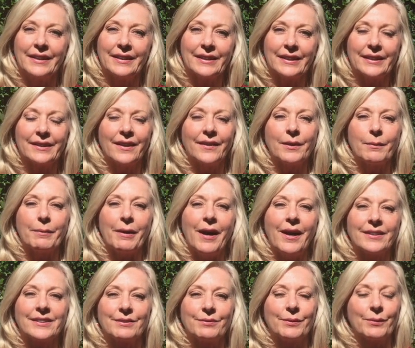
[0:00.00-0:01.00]
Click on the
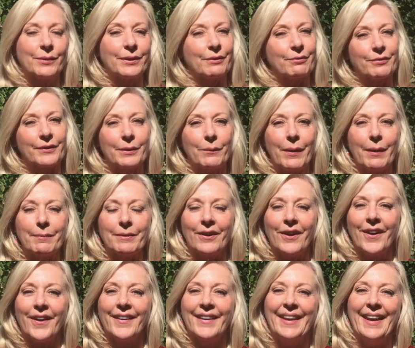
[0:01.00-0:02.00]
box if you want a free
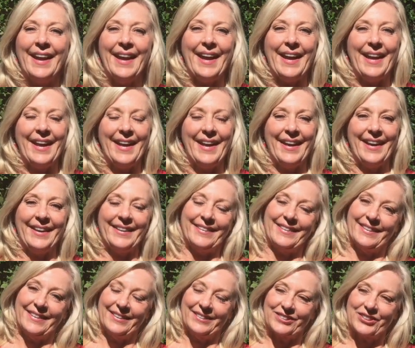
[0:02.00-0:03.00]
webinar
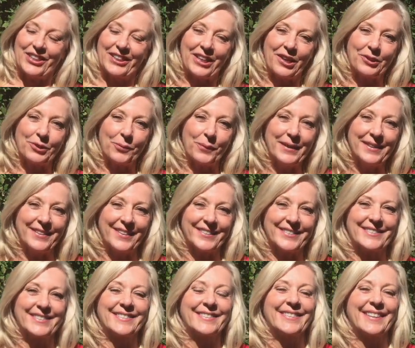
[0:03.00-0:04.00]
and check out your
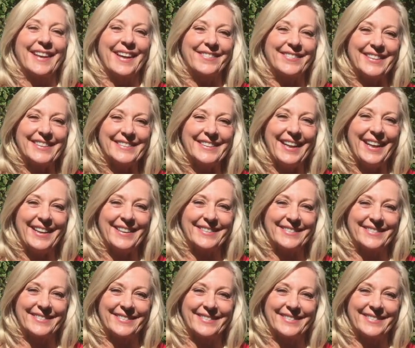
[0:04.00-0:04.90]
windows. Have a good day.